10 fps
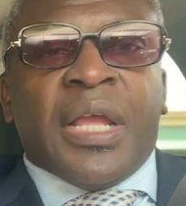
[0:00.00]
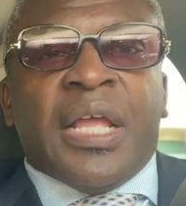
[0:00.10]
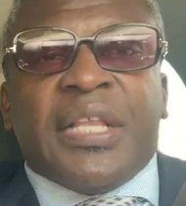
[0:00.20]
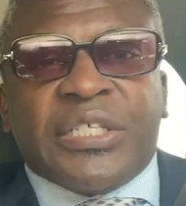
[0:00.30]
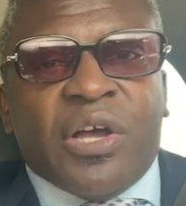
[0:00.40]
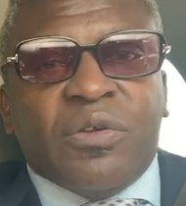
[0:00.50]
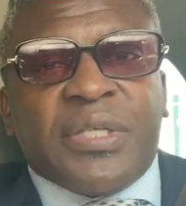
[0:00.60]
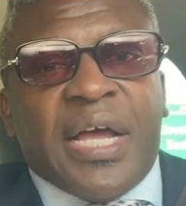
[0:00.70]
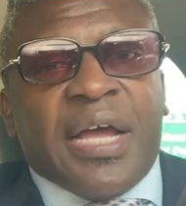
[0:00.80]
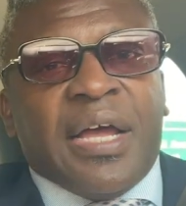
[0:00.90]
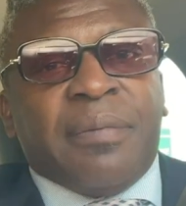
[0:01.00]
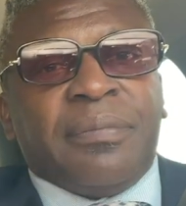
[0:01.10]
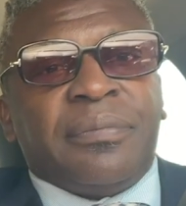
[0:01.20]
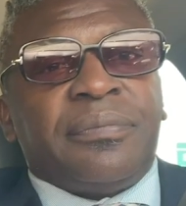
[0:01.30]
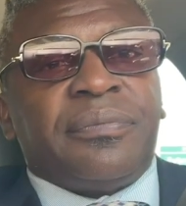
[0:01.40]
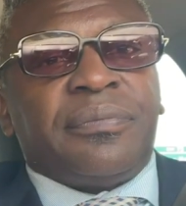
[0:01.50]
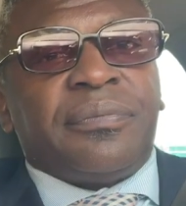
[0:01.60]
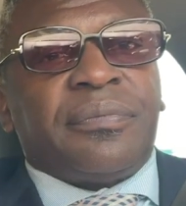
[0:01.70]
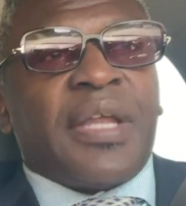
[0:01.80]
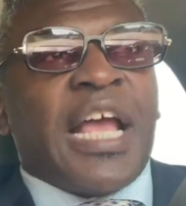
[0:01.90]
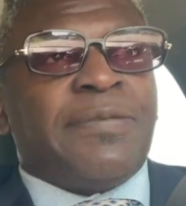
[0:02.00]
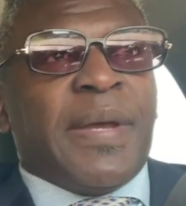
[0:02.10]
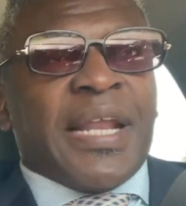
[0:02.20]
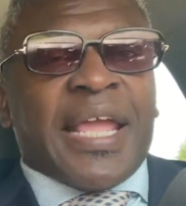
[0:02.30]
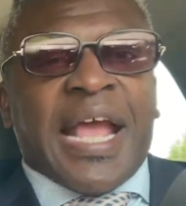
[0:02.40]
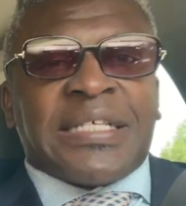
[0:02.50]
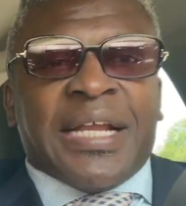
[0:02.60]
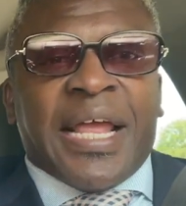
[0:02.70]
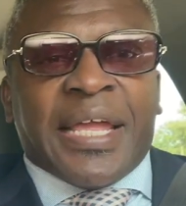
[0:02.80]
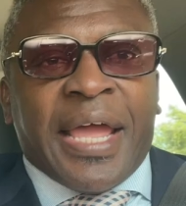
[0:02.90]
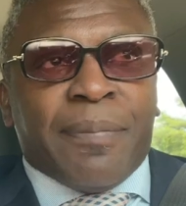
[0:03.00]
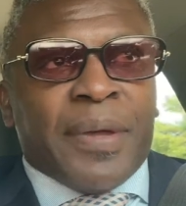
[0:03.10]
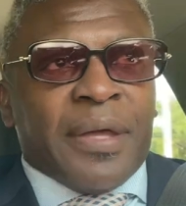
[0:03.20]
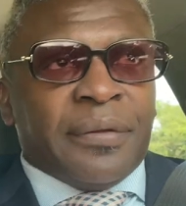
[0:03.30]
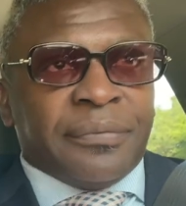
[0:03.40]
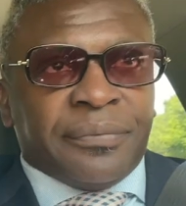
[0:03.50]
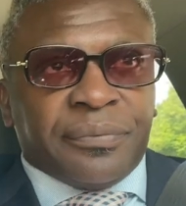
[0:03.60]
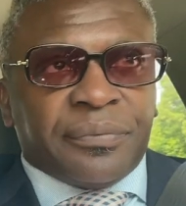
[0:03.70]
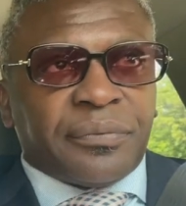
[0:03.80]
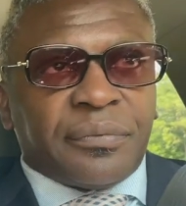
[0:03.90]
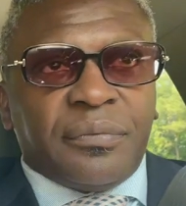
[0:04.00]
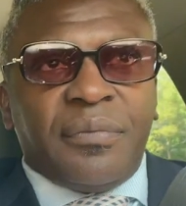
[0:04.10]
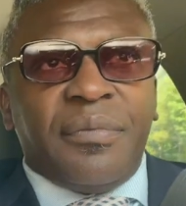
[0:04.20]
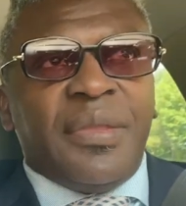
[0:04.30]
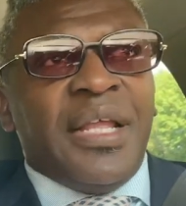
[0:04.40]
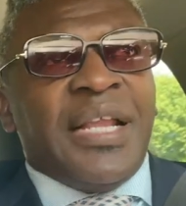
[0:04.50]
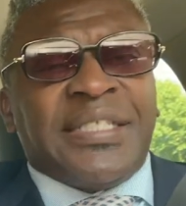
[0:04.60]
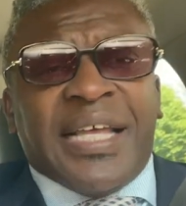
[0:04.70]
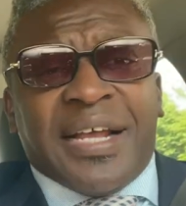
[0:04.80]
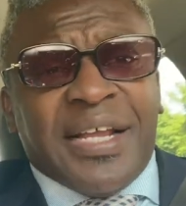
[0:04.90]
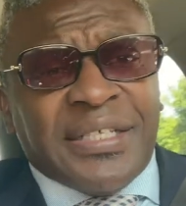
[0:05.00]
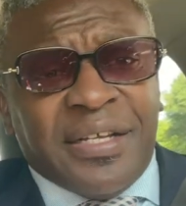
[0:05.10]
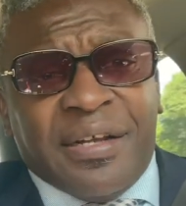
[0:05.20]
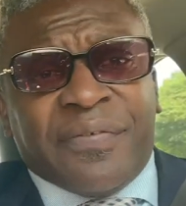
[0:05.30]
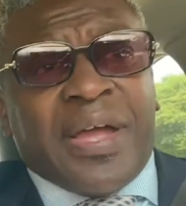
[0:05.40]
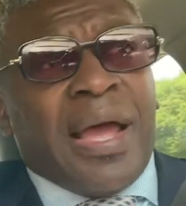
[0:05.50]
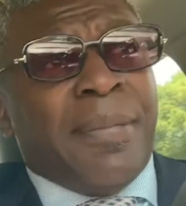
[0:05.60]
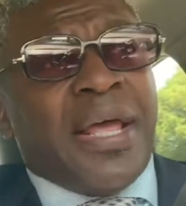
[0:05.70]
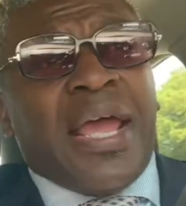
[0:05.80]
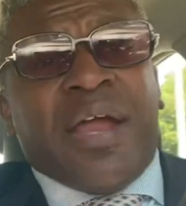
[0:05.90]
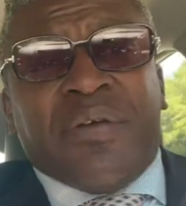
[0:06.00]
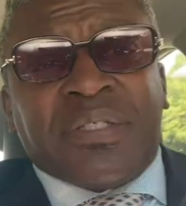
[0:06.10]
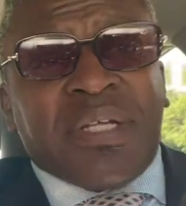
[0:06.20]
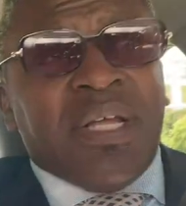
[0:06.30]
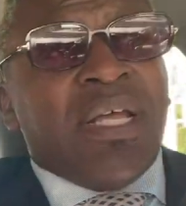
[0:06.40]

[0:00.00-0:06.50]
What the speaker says: This whole time has been a gaslighting campaign. Let's take a listen to Kamala Harris